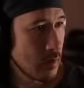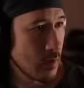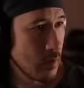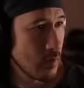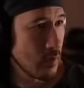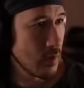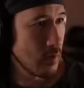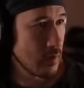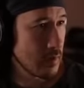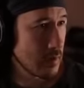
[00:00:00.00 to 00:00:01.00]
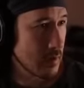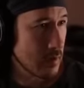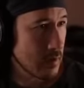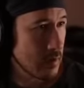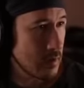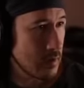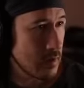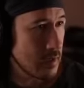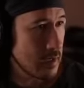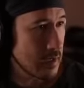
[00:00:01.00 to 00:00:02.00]
Whoa, whoa. Oh,
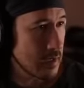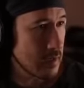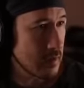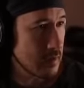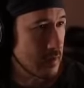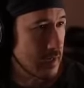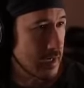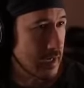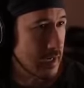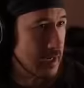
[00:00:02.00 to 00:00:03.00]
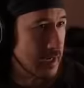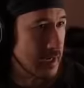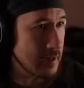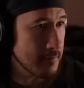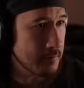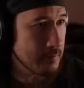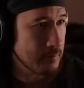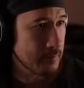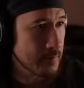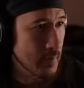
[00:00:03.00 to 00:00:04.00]
oh, oh. Hang on. I got it, I got it.
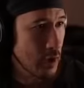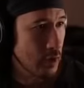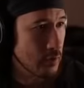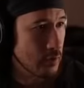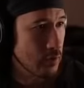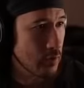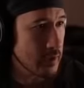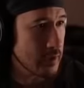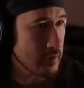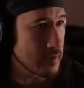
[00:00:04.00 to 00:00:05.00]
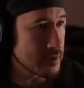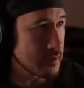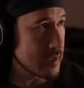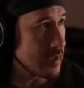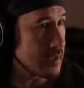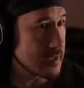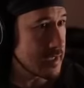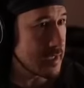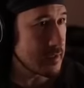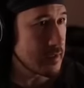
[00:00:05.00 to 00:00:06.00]
Oh, critical injury. Is it
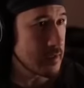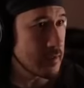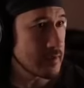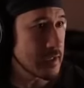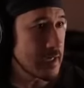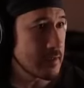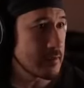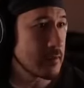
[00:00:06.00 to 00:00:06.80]
dead? No, it's not.